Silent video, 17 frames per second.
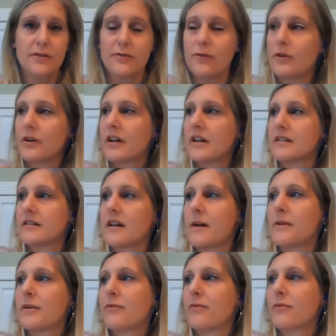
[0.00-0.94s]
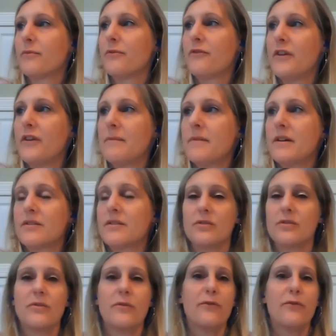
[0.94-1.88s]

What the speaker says: for. It's coming from FEMA. So